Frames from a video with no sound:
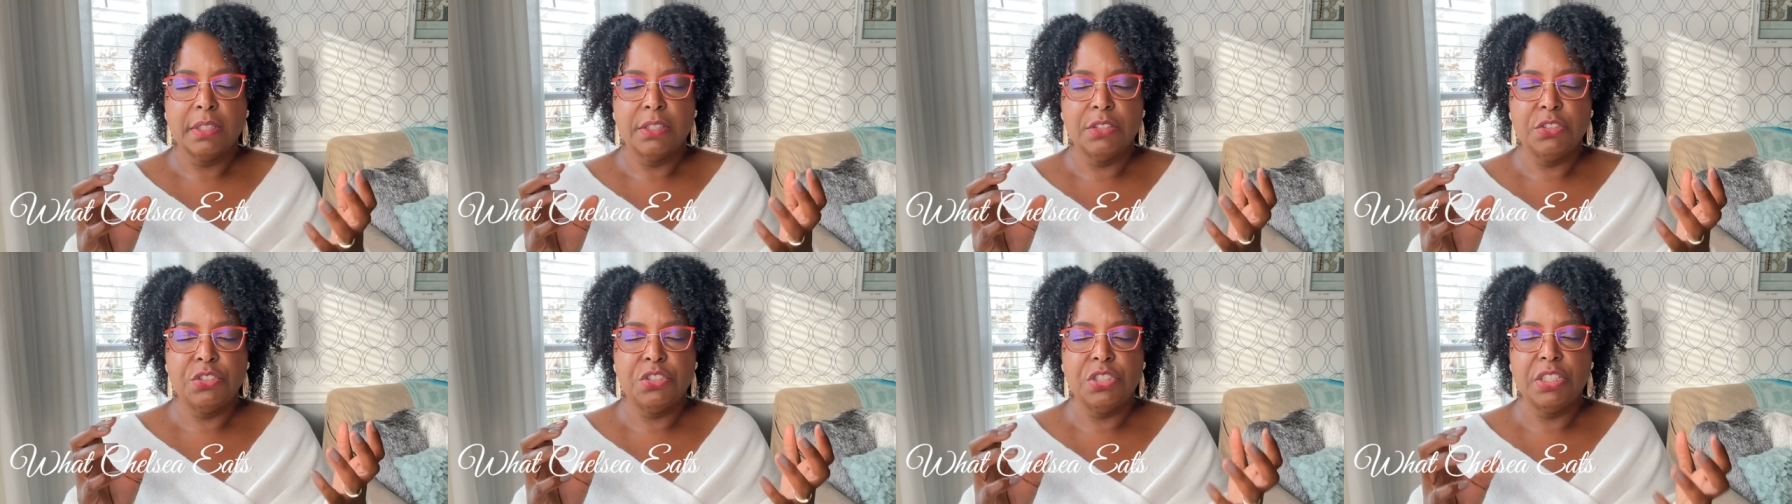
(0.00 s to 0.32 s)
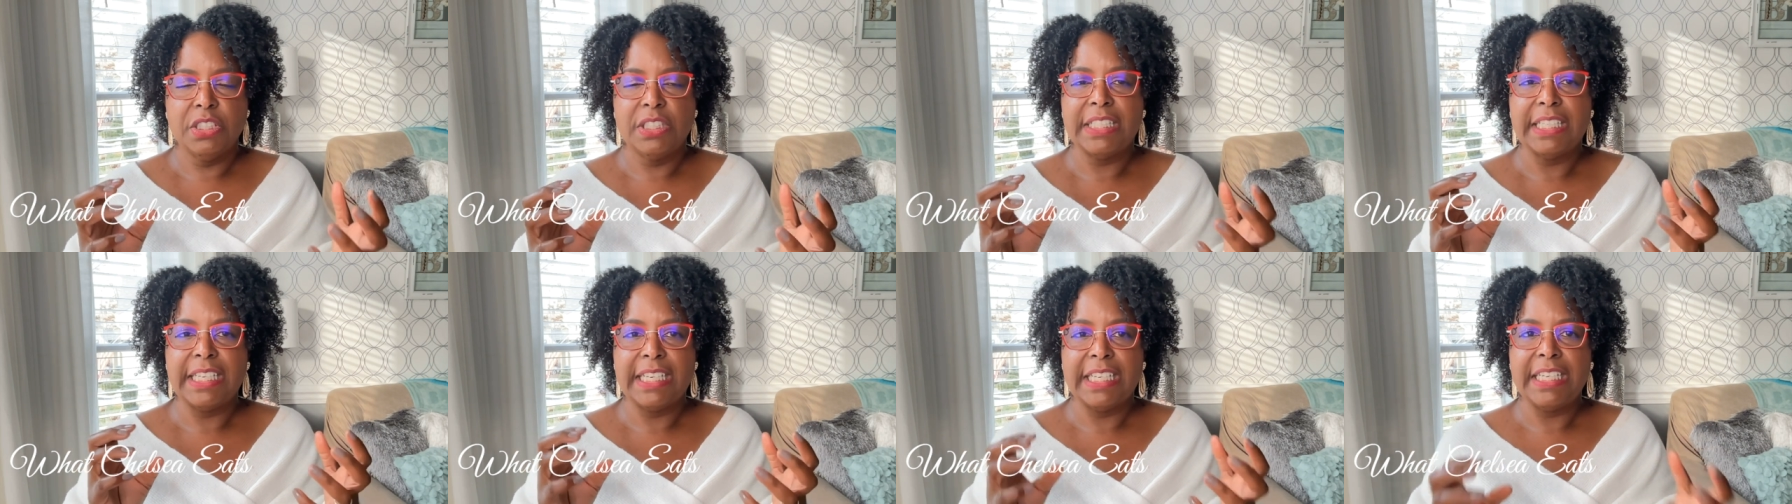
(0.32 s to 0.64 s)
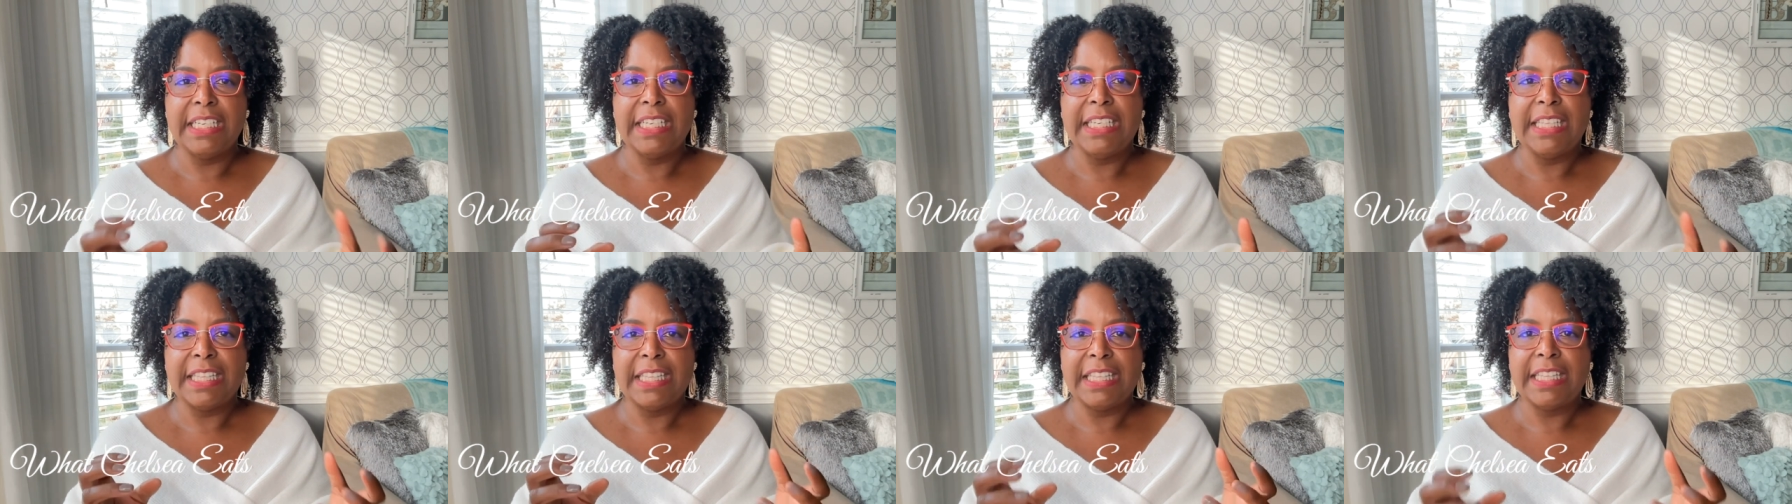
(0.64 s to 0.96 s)
just
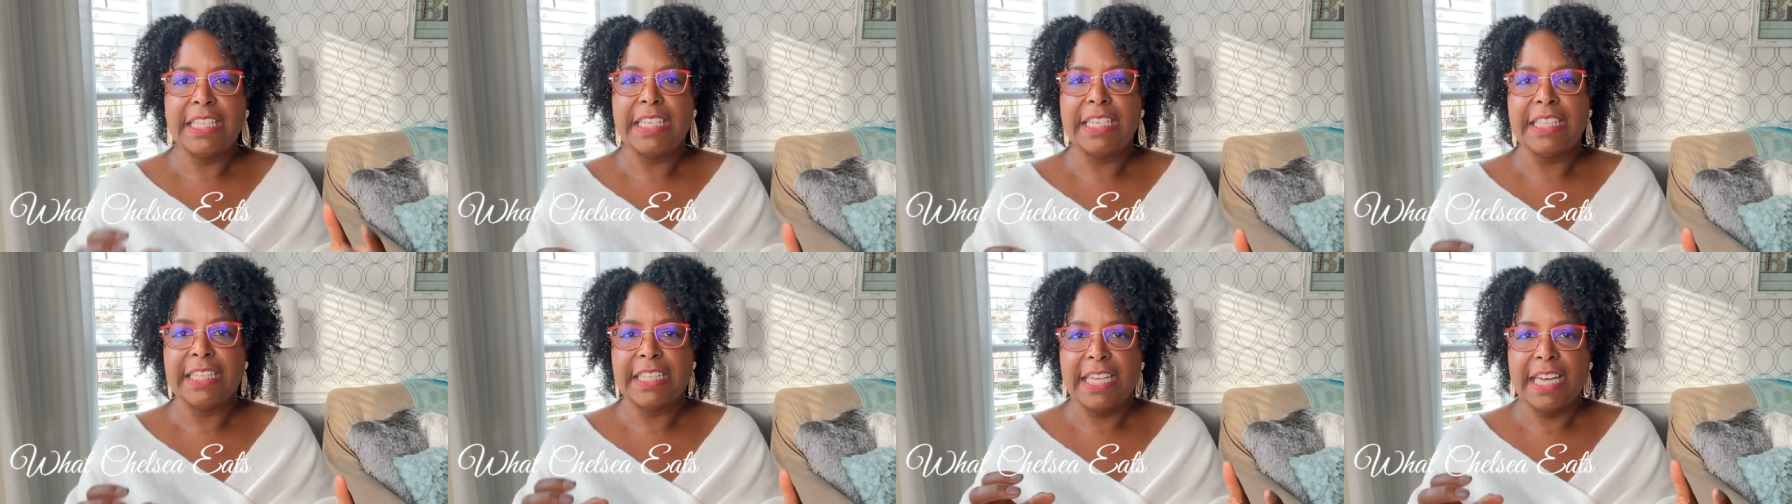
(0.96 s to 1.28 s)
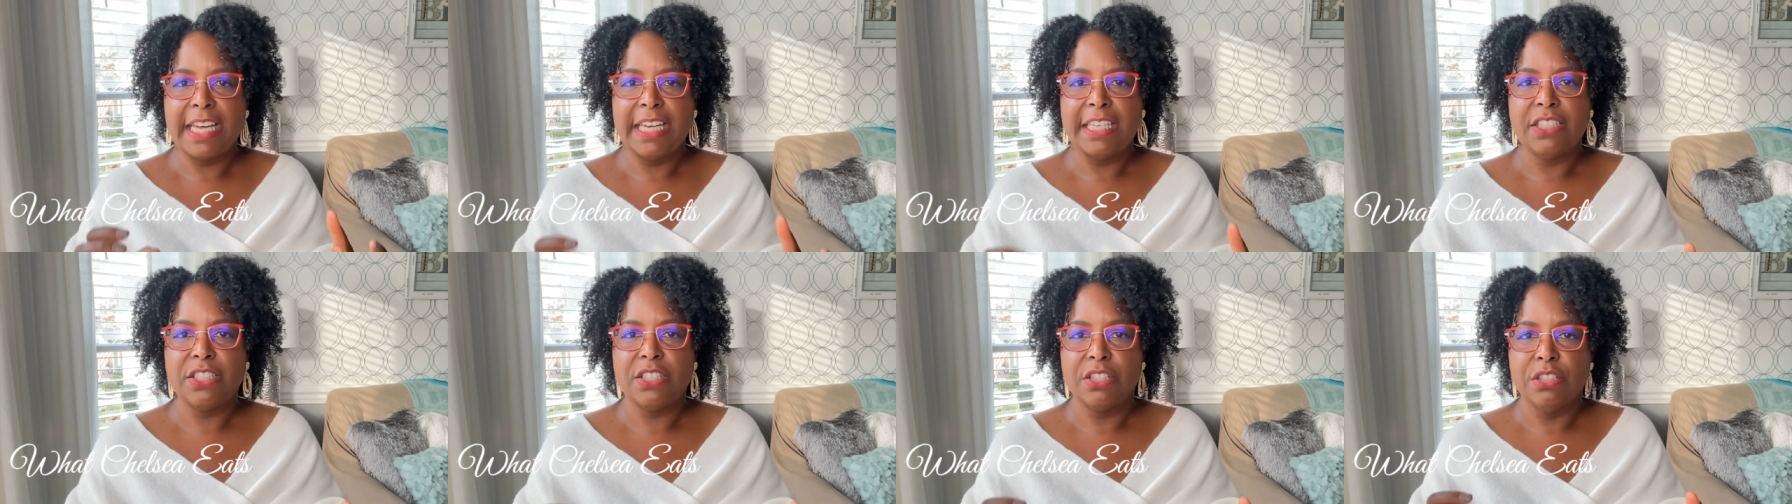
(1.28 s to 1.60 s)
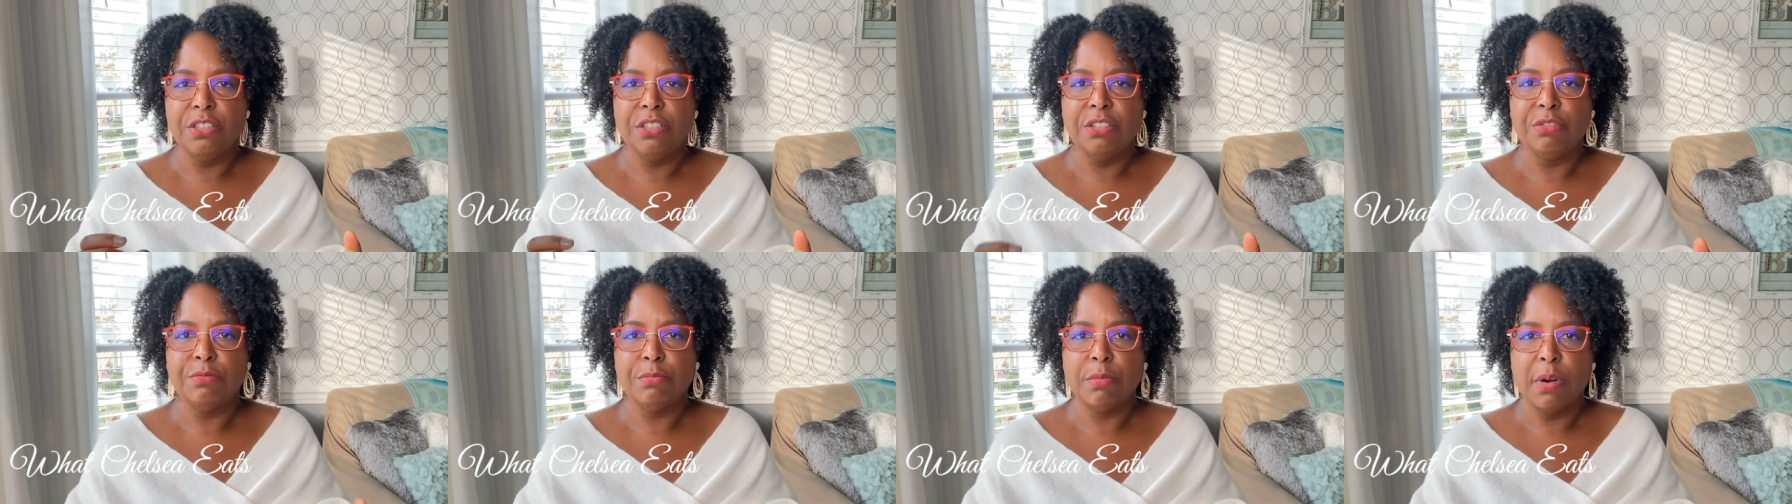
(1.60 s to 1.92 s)
anything that is
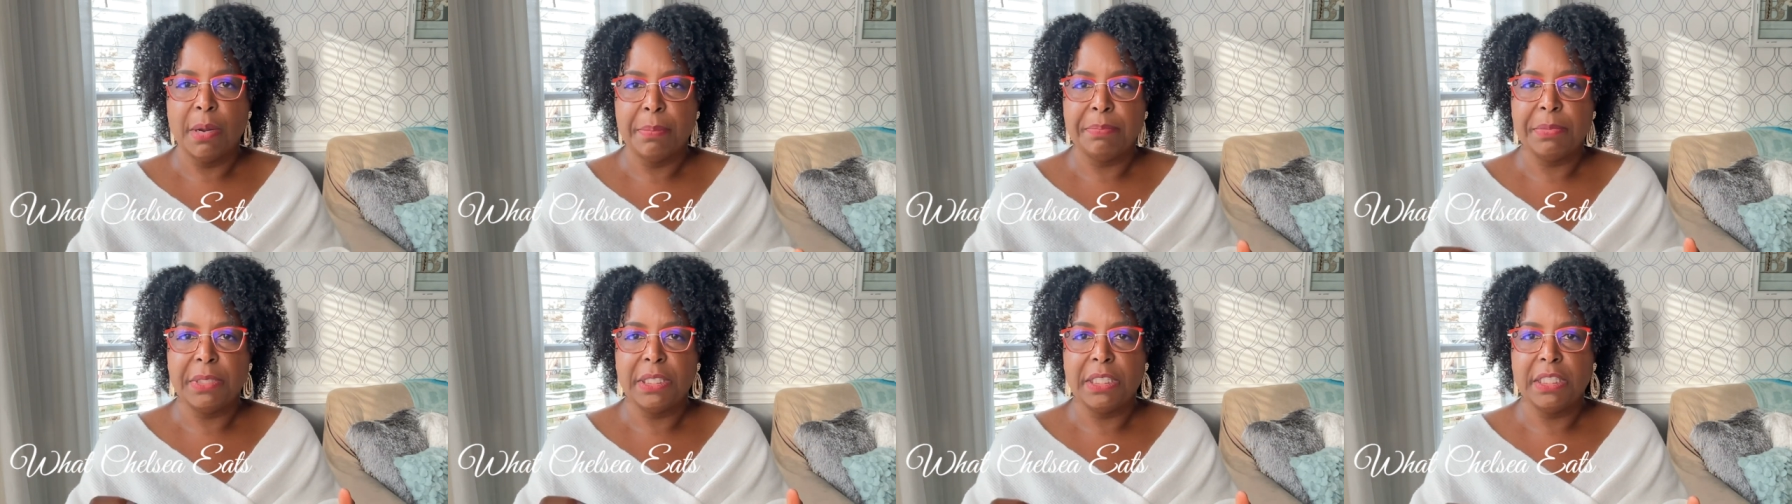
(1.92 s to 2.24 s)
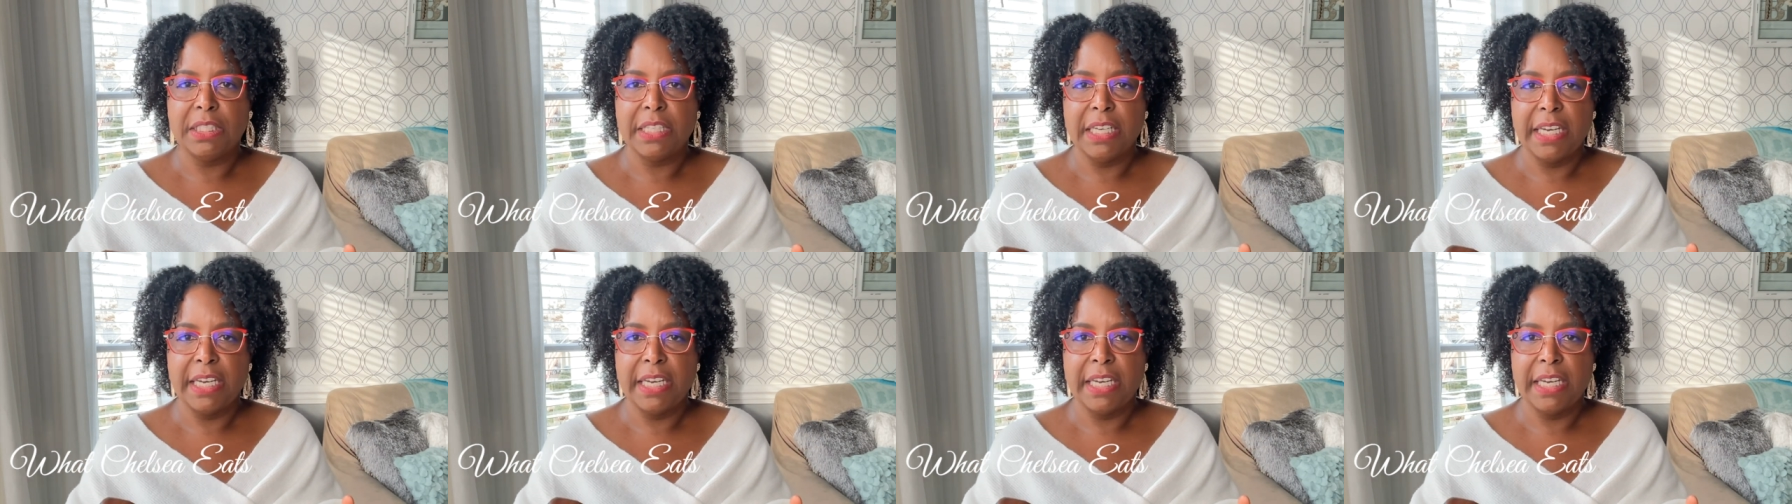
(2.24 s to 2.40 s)
disrupting